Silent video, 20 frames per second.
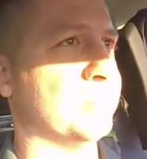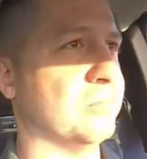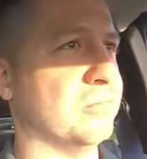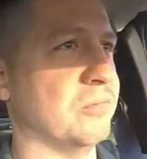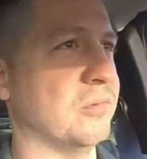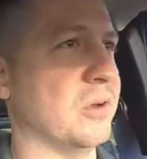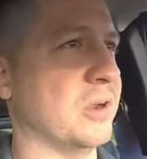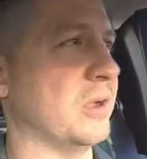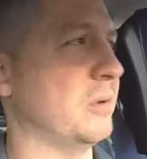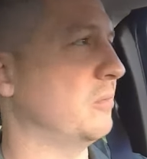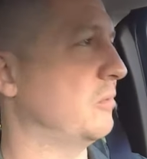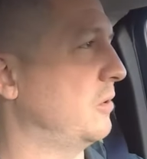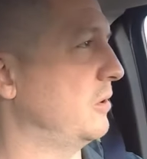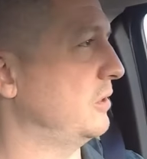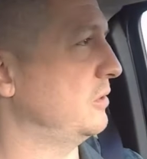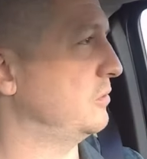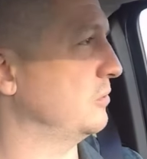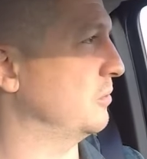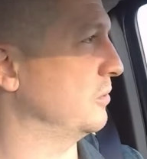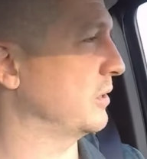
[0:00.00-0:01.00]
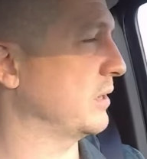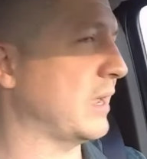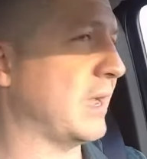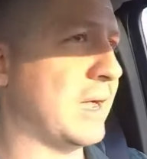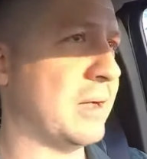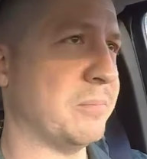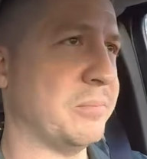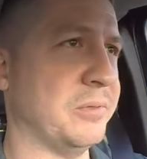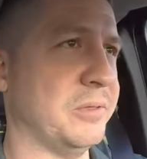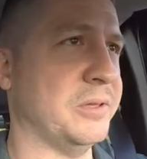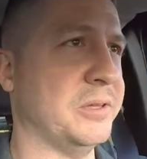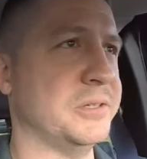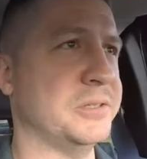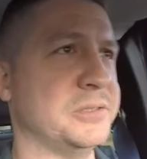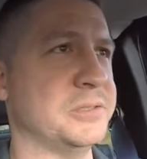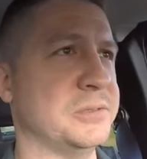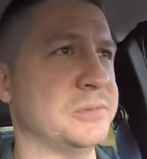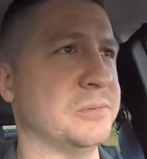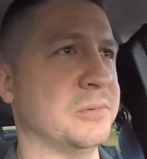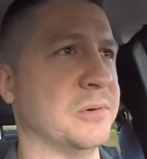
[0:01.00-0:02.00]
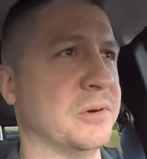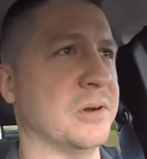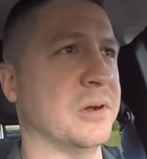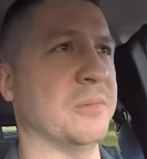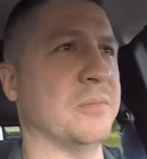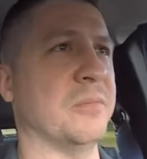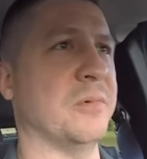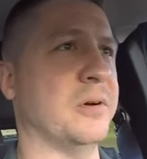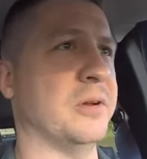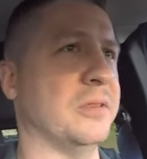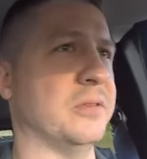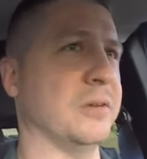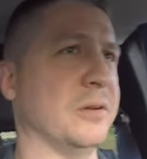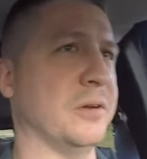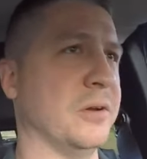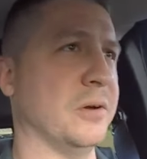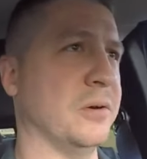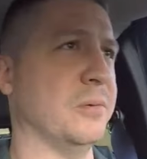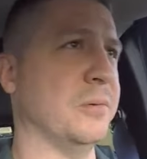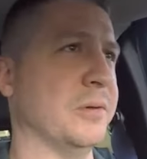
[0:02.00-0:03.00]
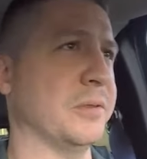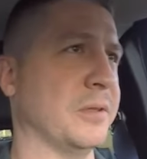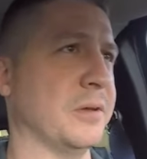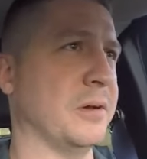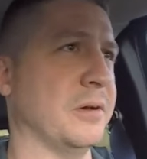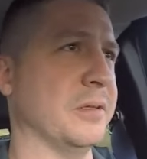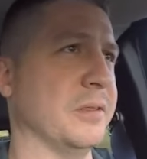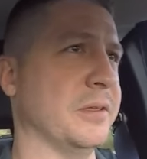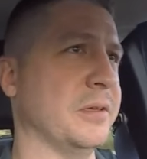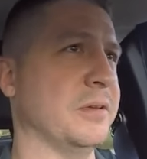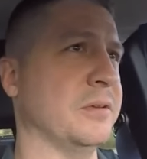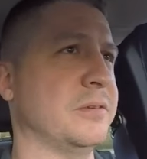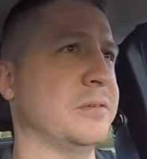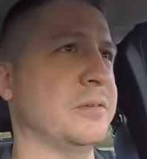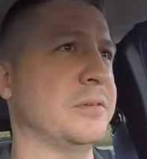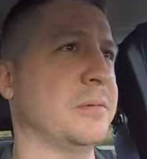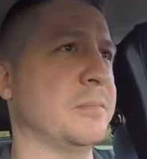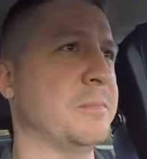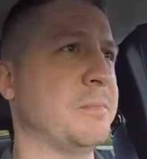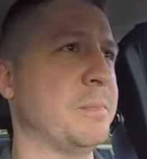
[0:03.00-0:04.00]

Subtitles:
what I'm wanting to accomplish, where I'm wanting to go with all this,